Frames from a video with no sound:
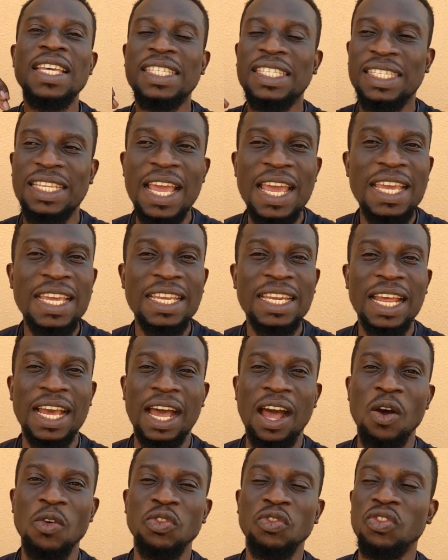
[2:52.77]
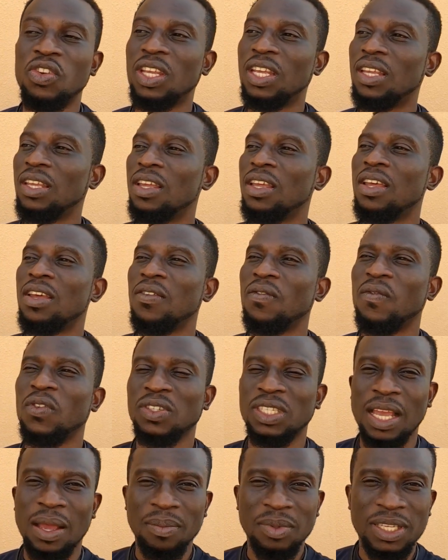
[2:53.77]
staying in the country
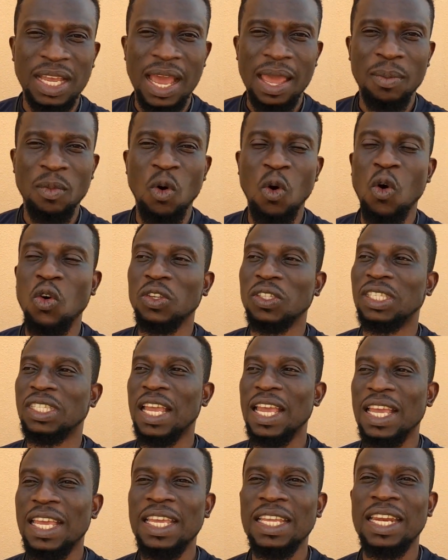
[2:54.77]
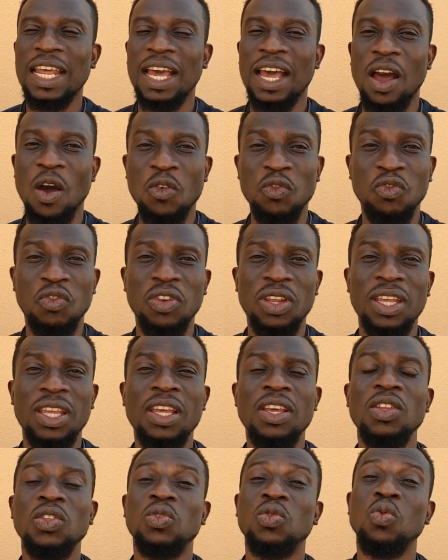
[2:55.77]
for some time, or staying in the
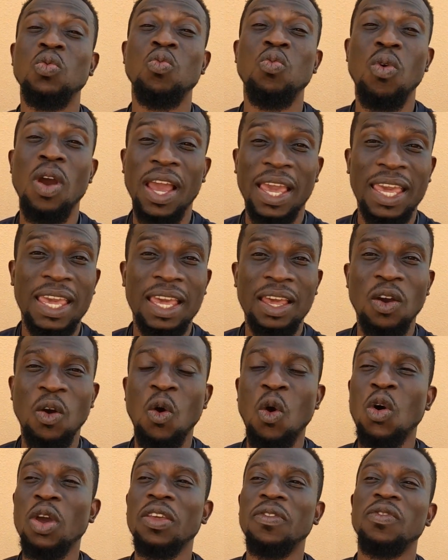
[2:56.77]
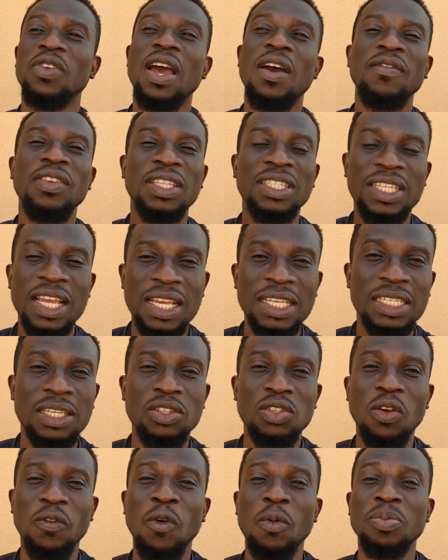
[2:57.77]
country to work, or if you have
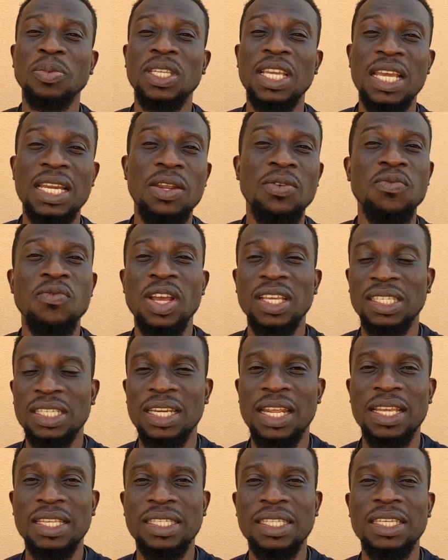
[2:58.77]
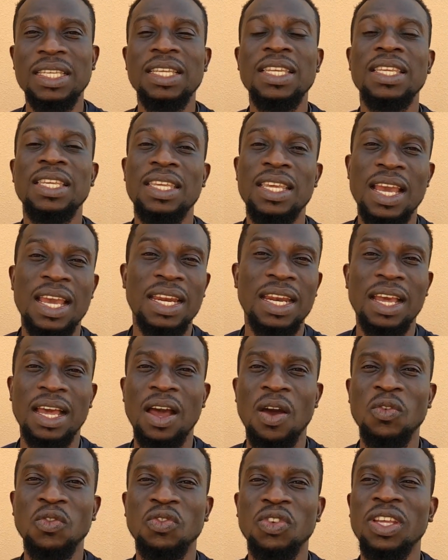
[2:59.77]
intentions of obtaining residency here in the
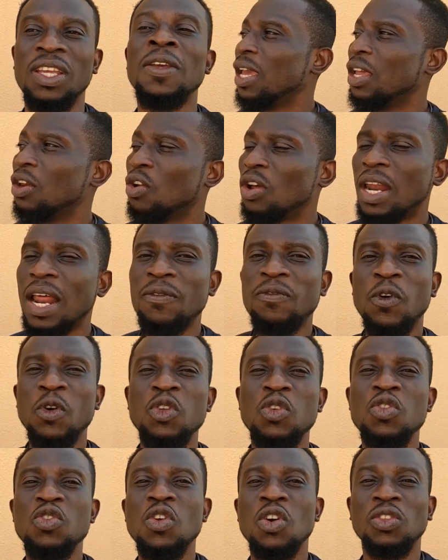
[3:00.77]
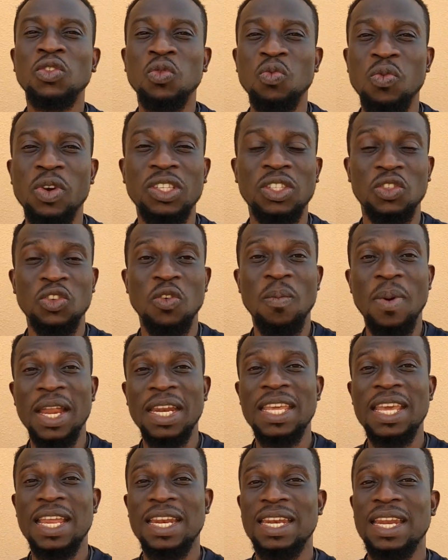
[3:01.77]
country, in order for you not to waste your
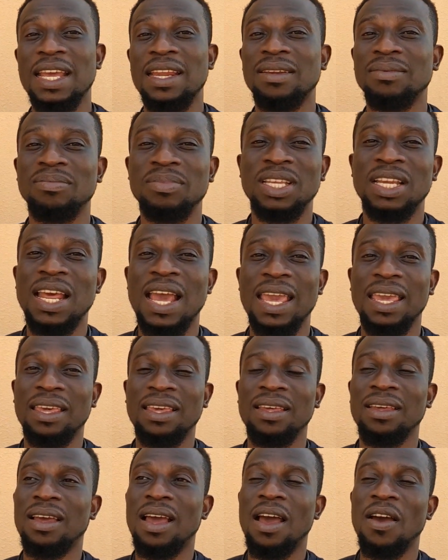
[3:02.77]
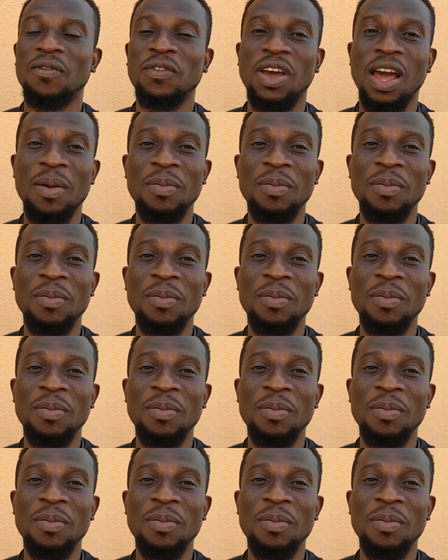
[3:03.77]
money and then be like, I've